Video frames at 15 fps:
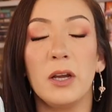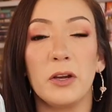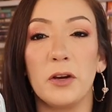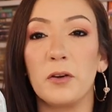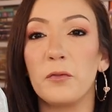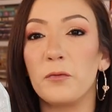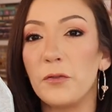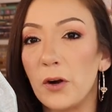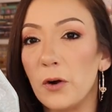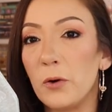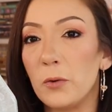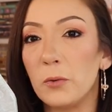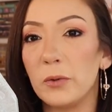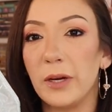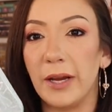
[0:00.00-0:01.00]
your
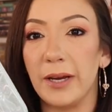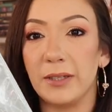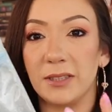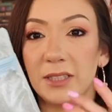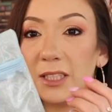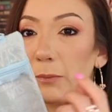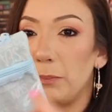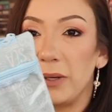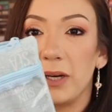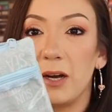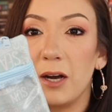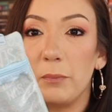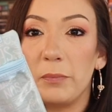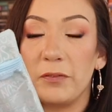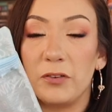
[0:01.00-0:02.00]
phone and zip it
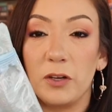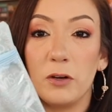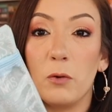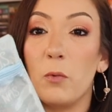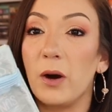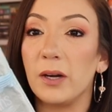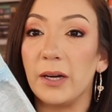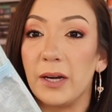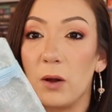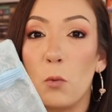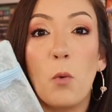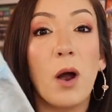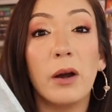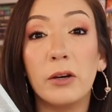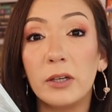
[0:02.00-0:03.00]
up if you don't want any
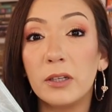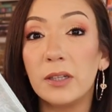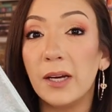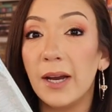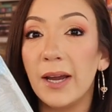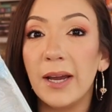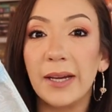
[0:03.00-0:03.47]
water